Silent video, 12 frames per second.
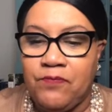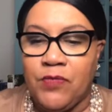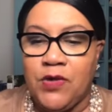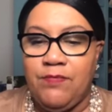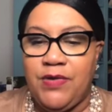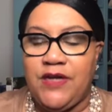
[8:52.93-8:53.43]

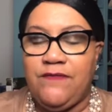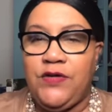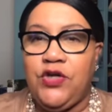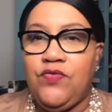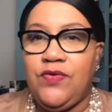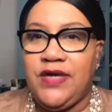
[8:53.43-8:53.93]
But if
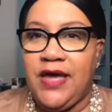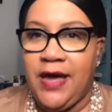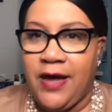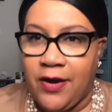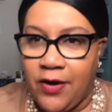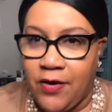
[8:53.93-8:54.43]
you
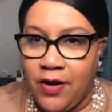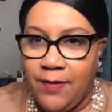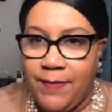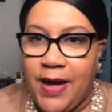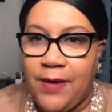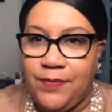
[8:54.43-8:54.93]
care
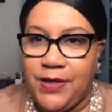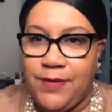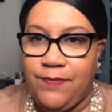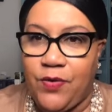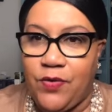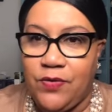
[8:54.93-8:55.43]
about
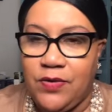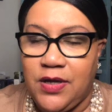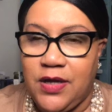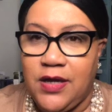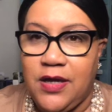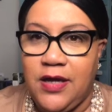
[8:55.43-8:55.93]
people,
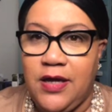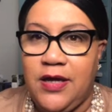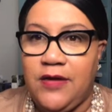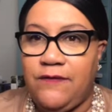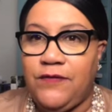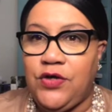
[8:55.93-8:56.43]

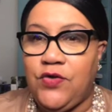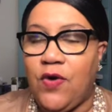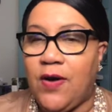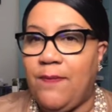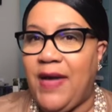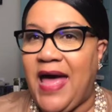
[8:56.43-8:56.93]
if you
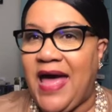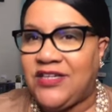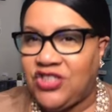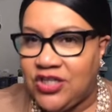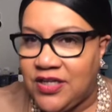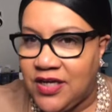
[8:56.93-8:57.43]
are
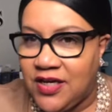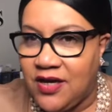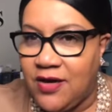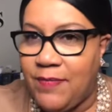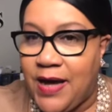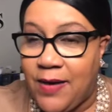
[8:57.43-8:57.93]
passionate
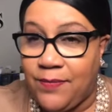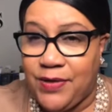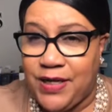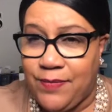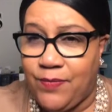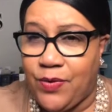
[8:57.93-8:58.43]
about
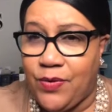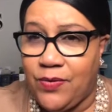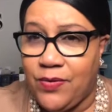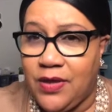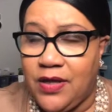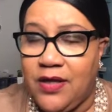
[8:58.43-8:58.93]
people,
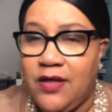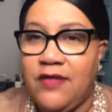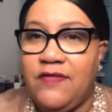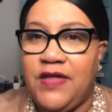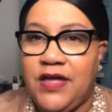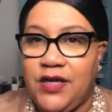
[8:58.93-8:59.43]

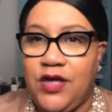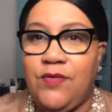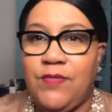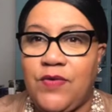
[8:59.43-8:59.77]
then human